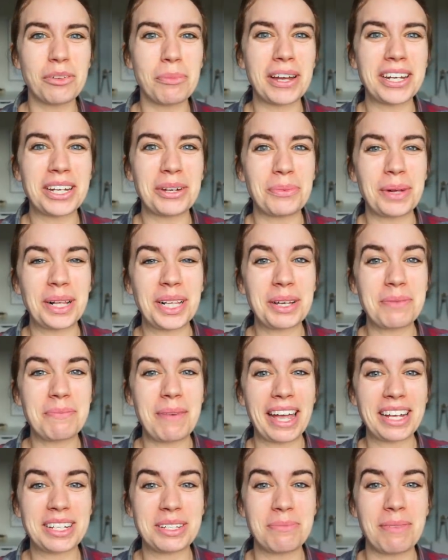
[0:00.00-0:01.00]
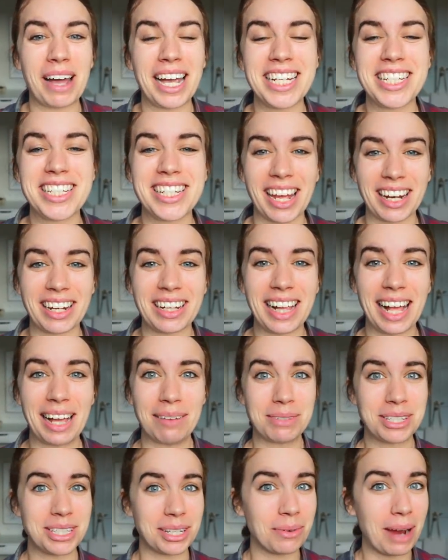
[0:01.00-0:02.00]
And welcome back to my channel.
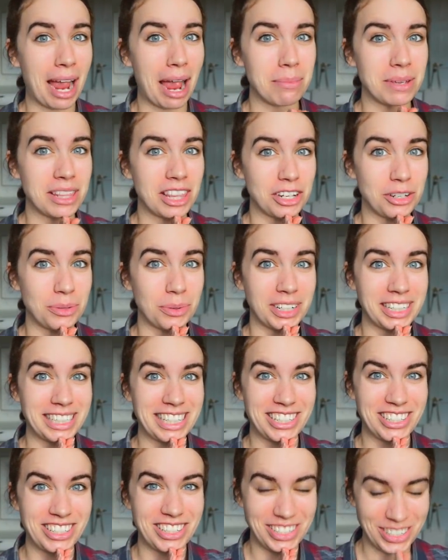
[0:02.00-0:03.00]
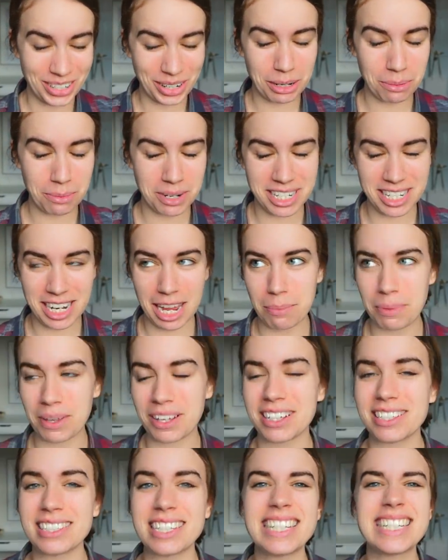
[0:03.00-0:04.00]
I'm so happy that you wanted to join me today
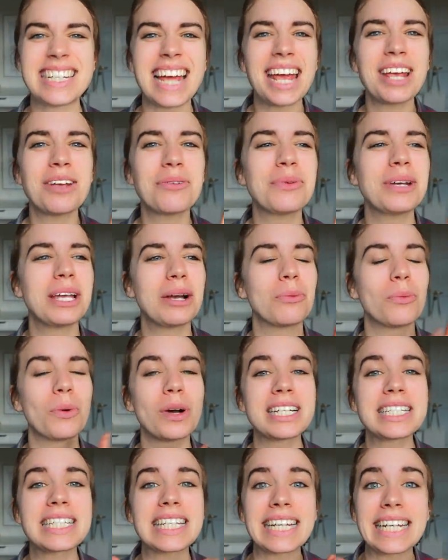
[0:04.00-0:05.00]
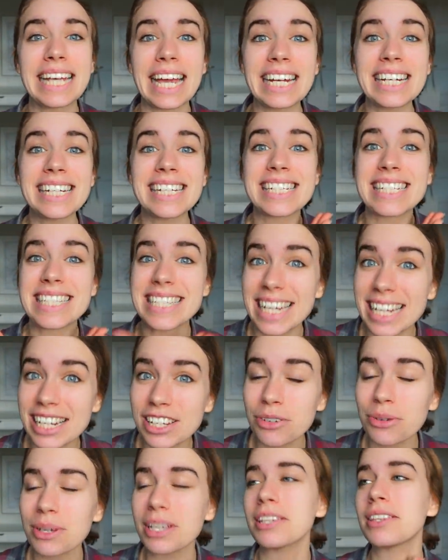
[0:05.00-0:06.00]
because today we are once again
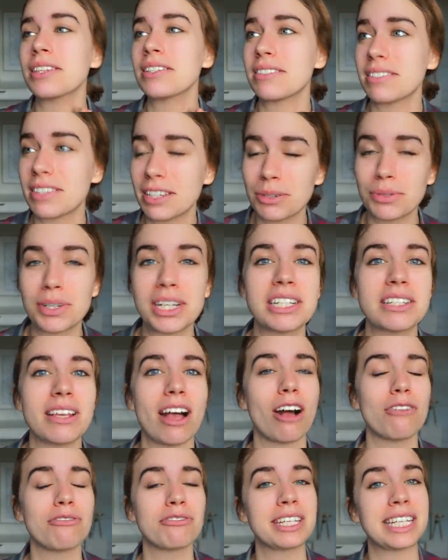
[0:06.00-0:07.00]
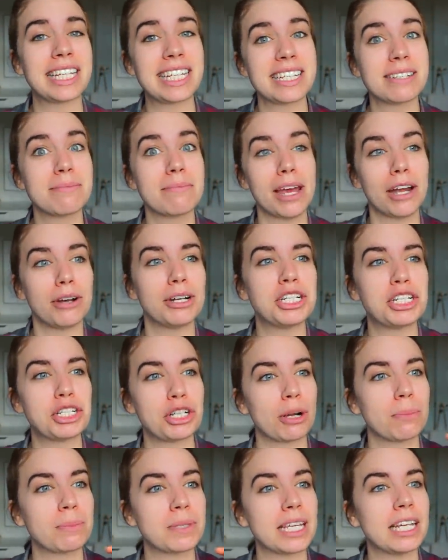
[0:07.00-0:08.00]
continuing the series of Giddy Mary
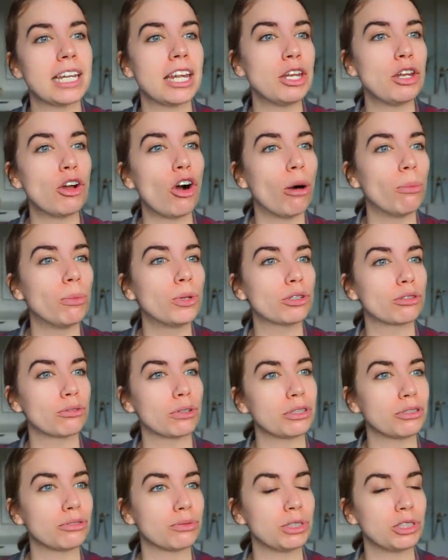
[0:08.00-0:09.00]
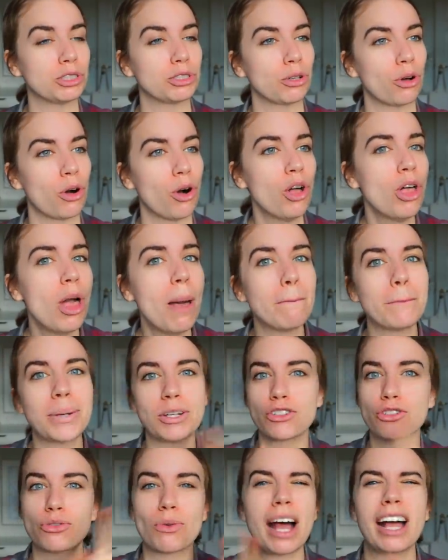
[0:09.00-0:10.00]
shops in a normal grocery store
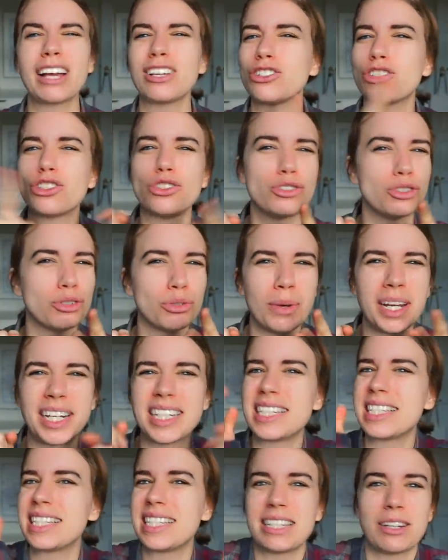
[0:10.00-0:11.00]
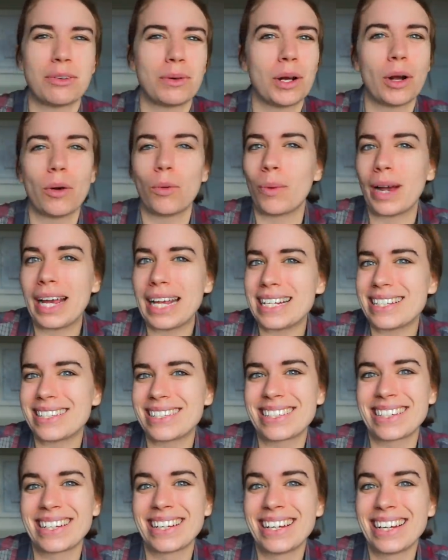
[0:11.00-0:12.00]
but tries to do it zero
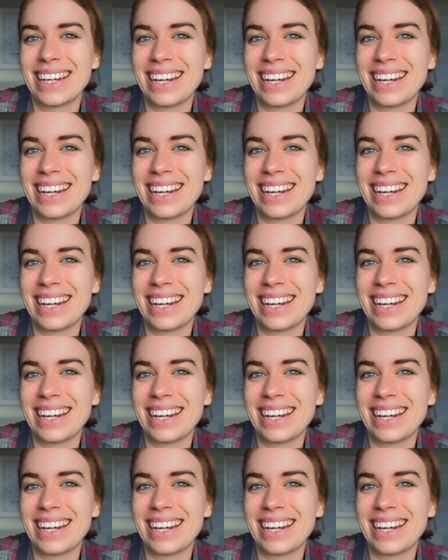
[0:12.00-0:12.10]
waste.